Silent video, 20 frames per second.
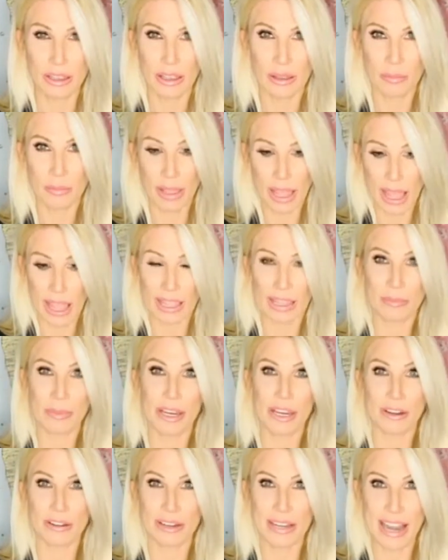But I am
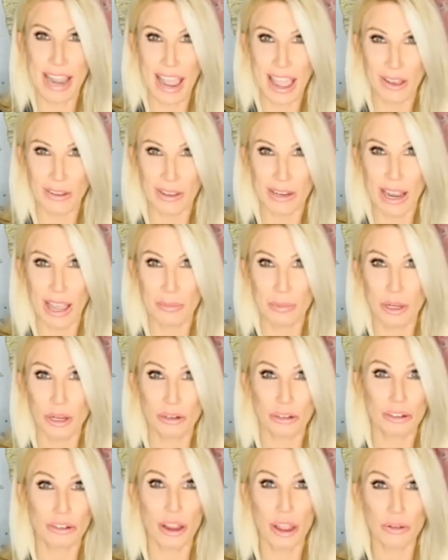here now, and I'm
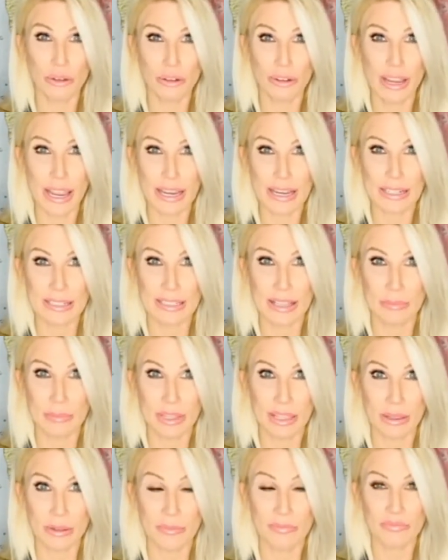co-creating
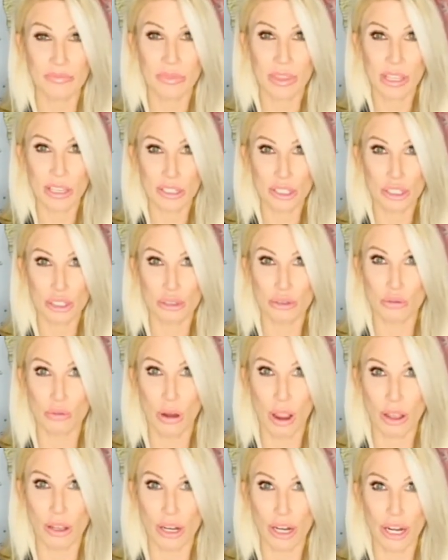something
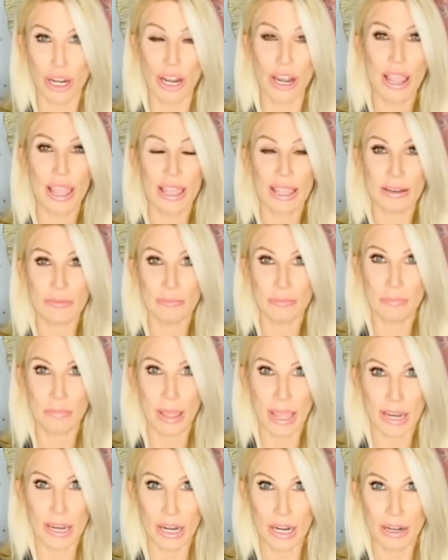stronger and
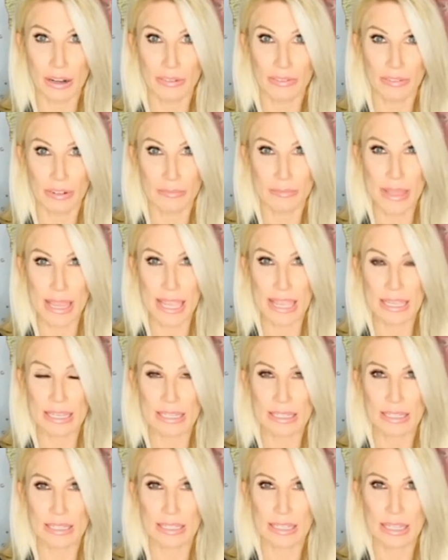better for me.
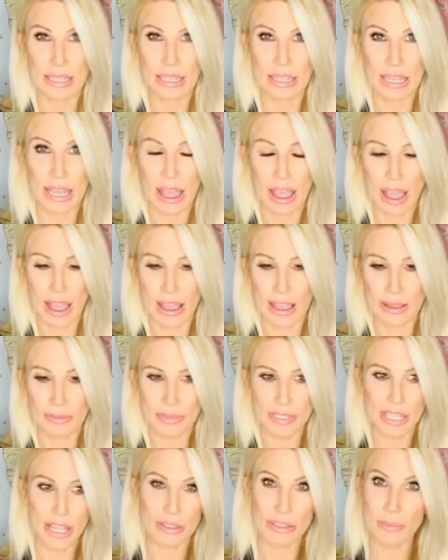
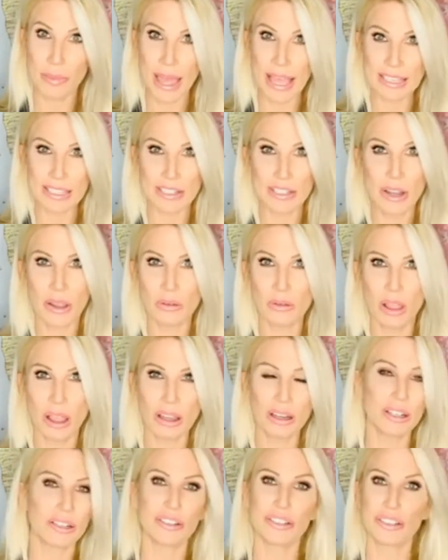So the past no
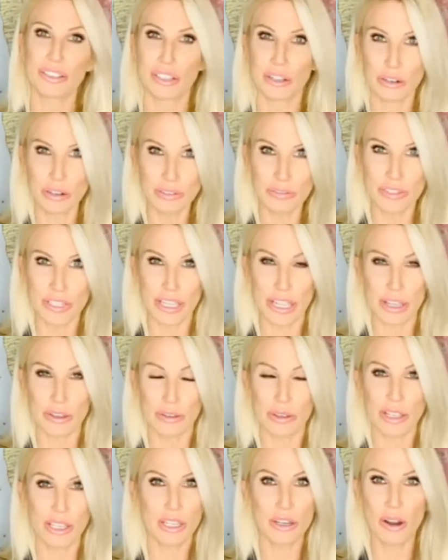longer serves you.
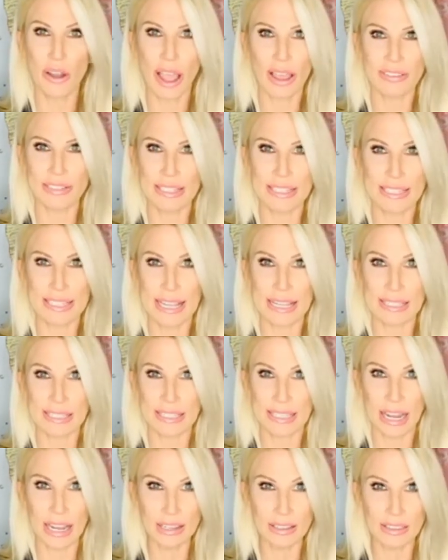You don't have to stay
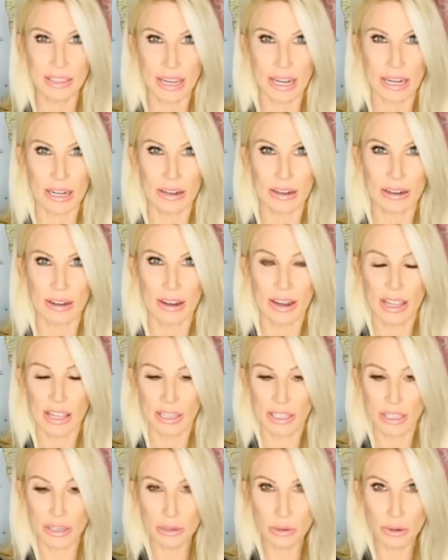stuck there.
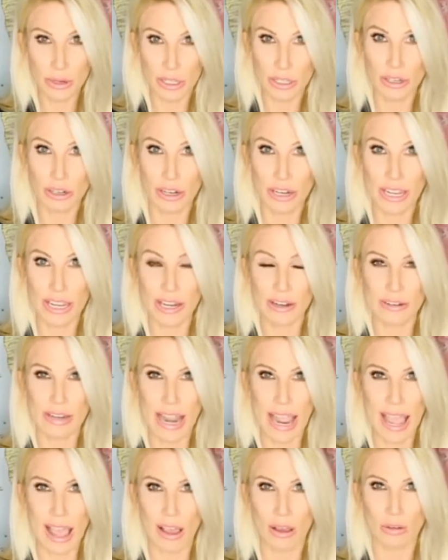You're here
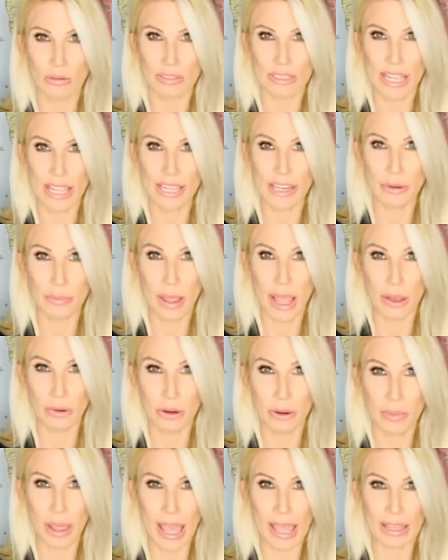now. Take your
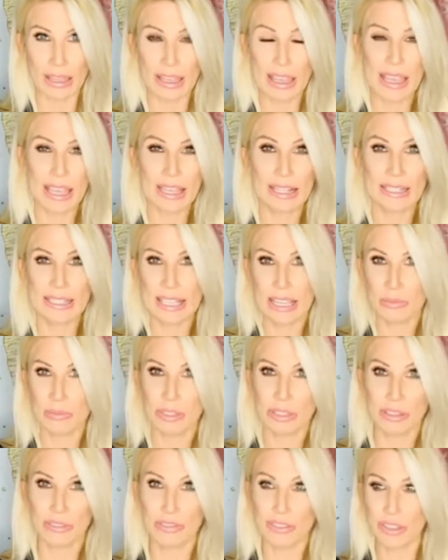power back. And same
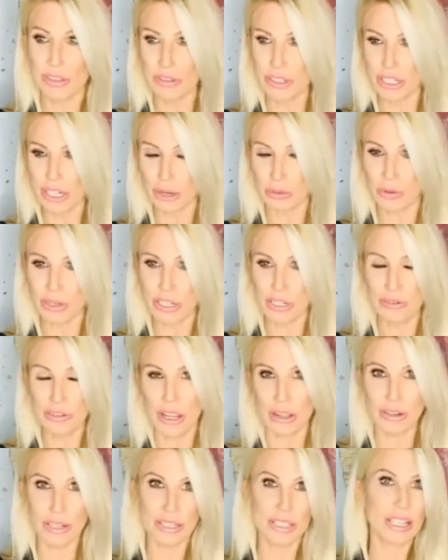with the future. When you
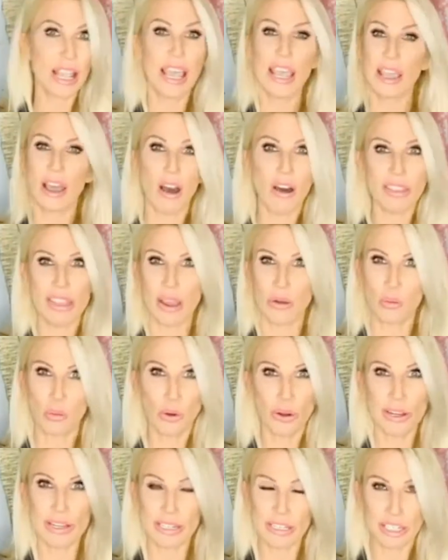notice all that
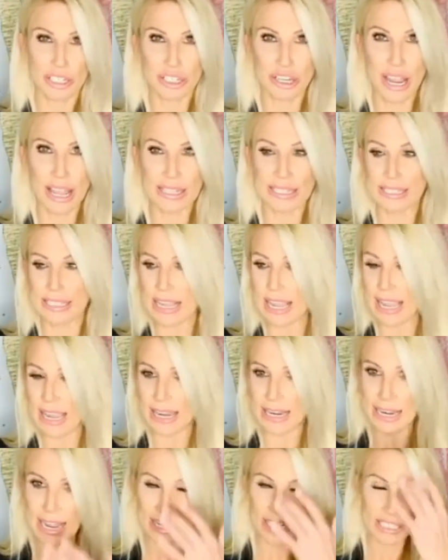worry and stress
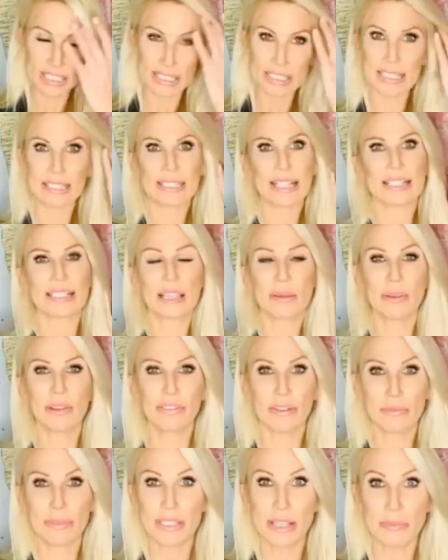and anxiousness that's coming
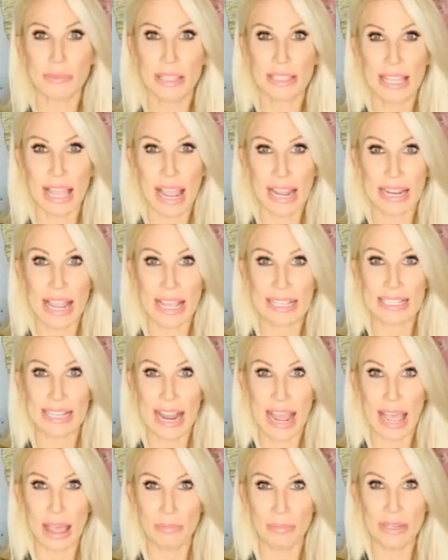from something that hasn't
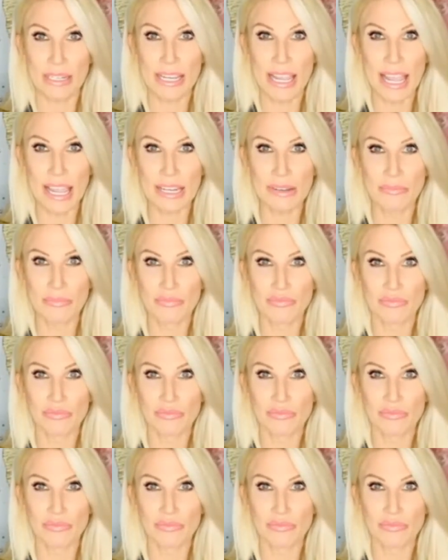happened yet,